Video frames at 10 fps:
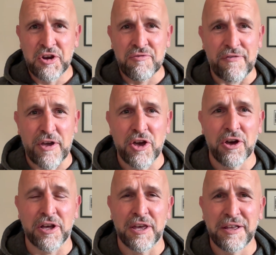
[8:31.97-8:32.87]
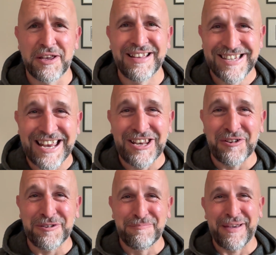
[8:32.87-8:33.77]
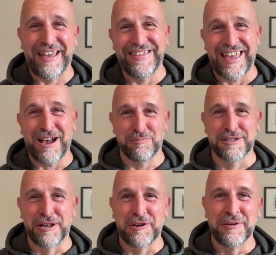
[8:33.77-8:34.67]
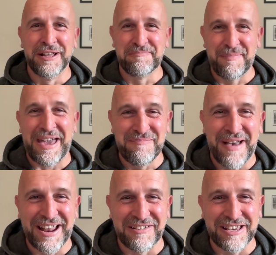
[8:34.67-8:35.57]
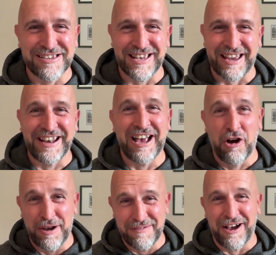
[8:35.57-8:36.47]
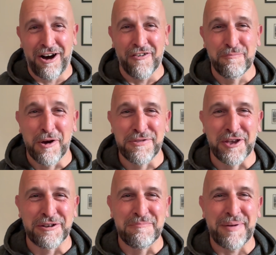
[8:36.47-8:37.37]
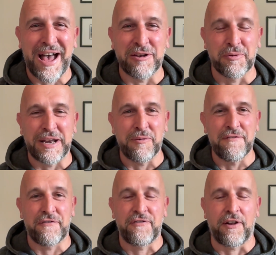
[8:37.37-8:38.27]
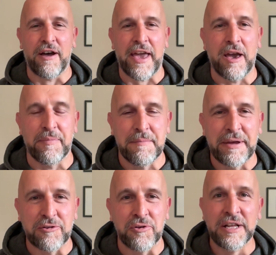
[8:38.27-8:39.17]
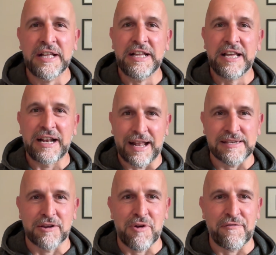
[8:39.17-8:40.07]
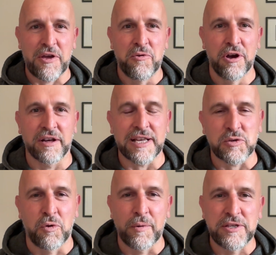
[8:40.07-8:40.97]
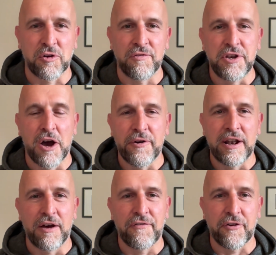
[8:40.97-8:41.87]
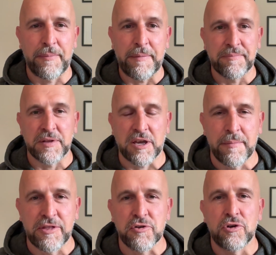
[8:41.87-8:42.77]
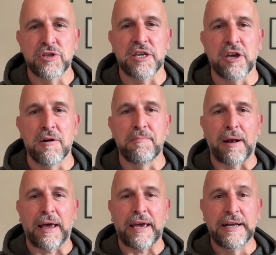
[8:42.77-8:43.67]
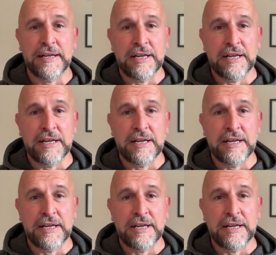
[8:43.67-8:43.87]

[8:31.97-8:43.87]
Rafi Quirk continued being the absolute main man of this second half, both good and bad, when he went flying up the middle. Classic Rafi Quirk, that's what we sort of know and love from him coming through as a young player,